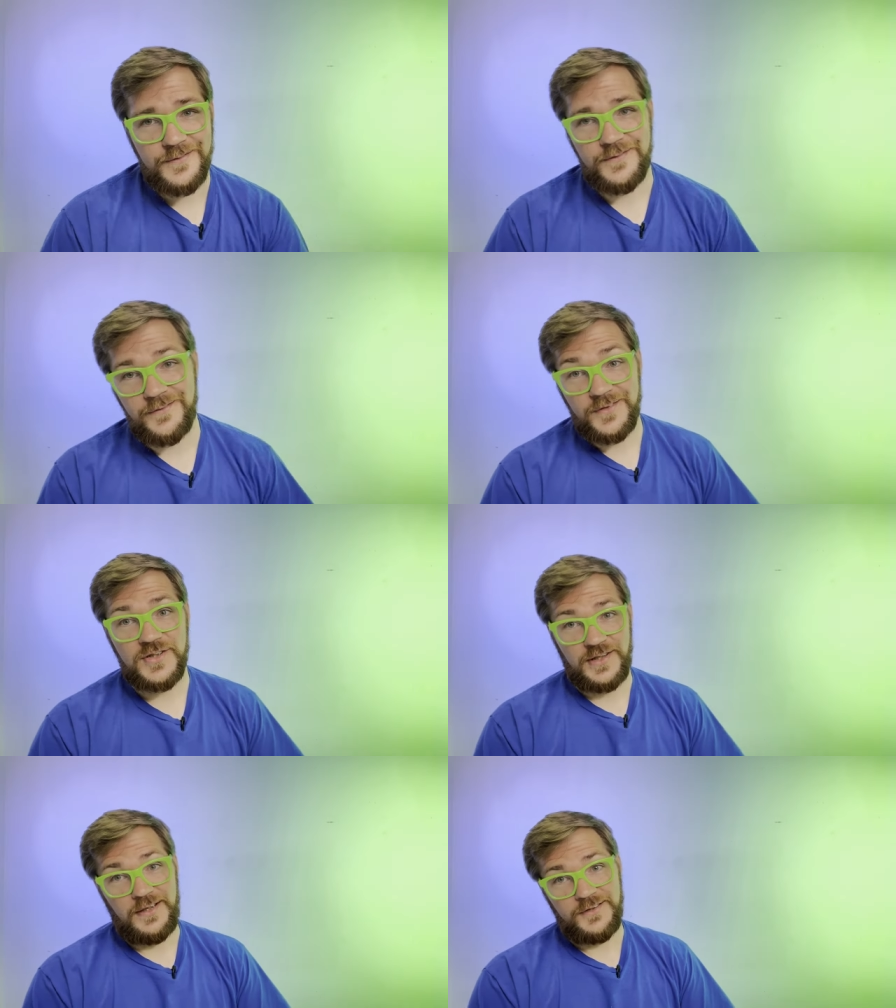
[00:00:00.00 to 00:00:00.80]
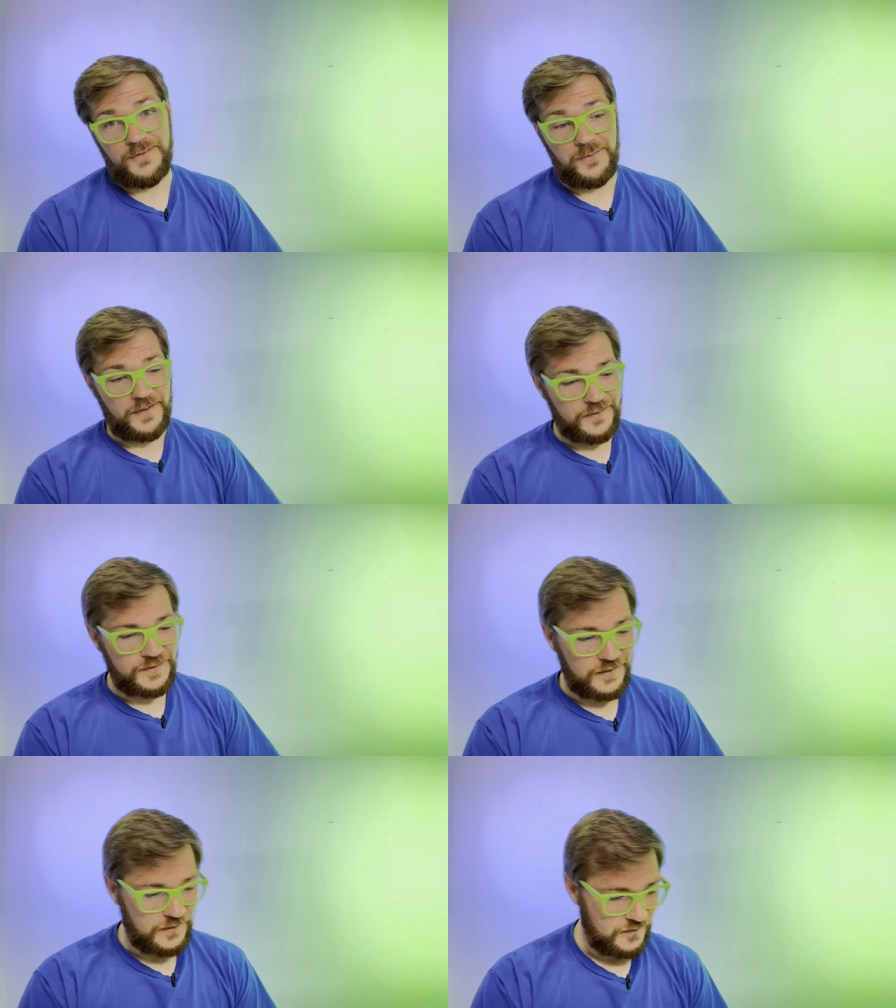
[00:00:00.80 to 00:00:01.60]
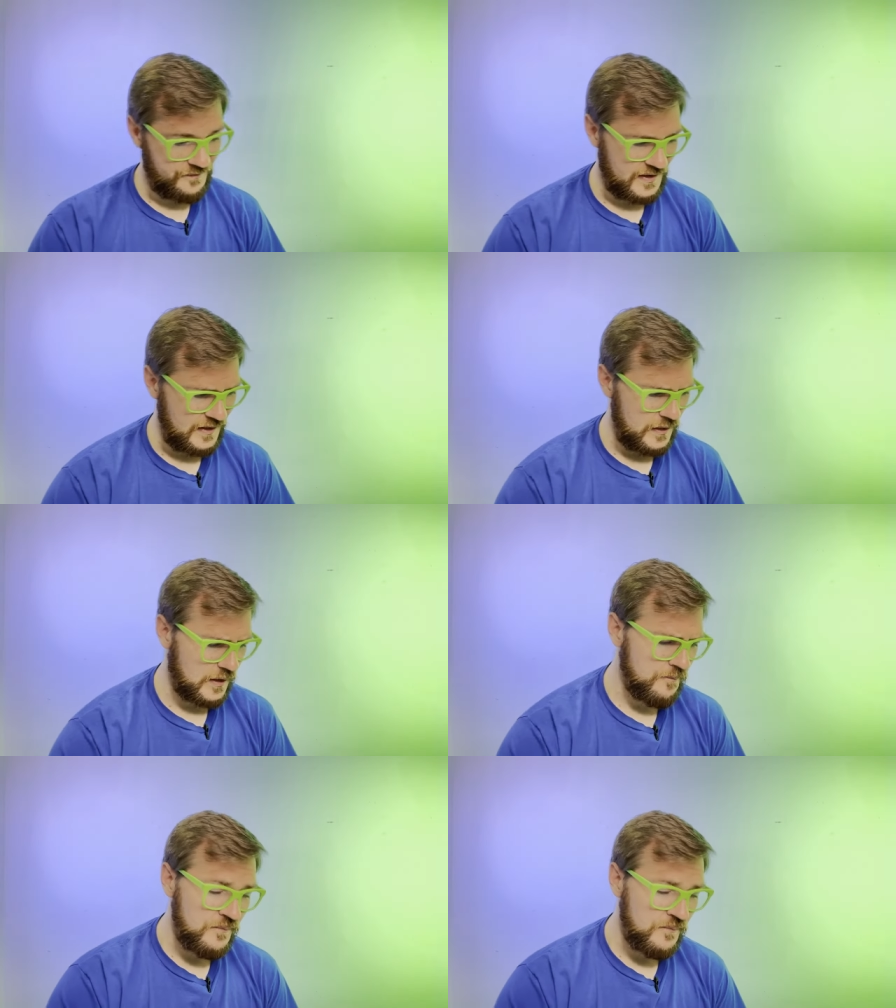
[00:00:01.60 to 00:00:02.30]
So I didn't know how to cut the head off the snake.